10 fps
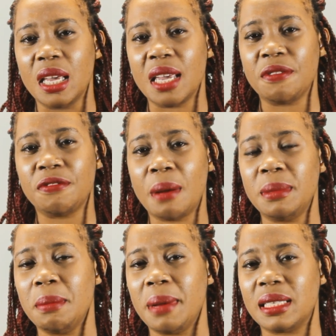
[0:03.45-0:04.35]
in
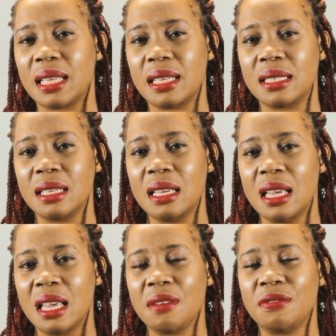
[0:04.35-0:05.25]
family matters,
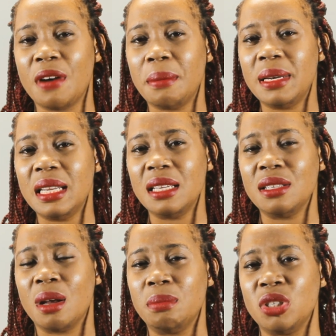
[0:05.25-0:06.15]
in family
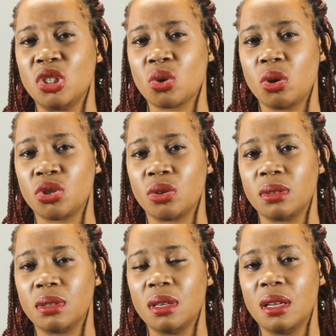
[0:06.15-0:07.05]
discussion,